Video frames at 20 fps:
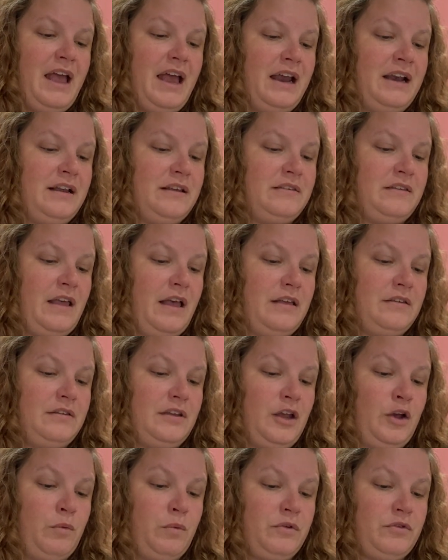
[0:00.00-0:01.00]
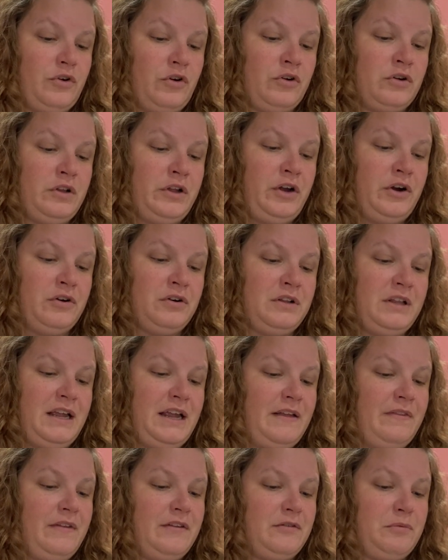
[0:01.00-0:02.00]
And it says, it was
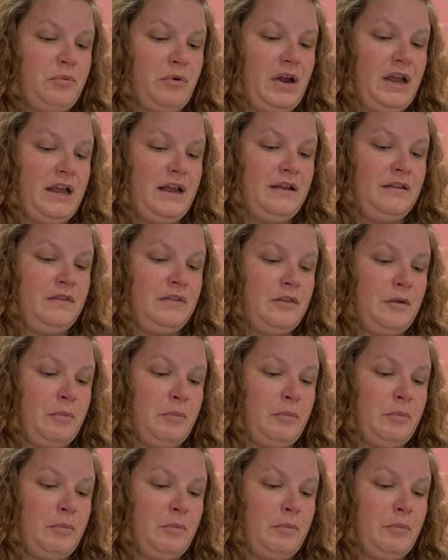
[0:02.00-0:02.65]
early in the spring.